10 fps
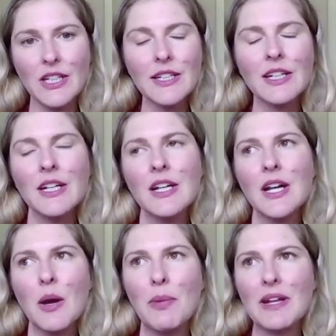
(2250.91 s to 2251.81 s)
is just
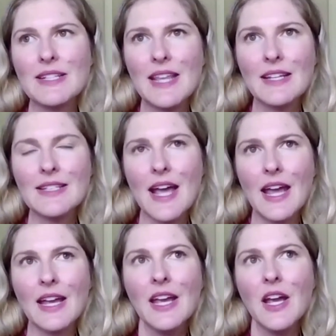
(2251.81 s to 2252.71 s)
log into your business
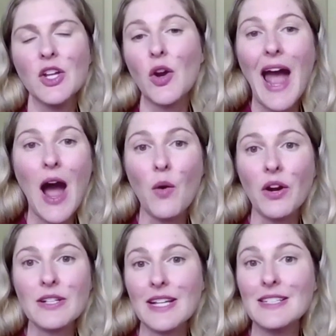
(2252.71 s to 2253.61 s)
profile and have a look.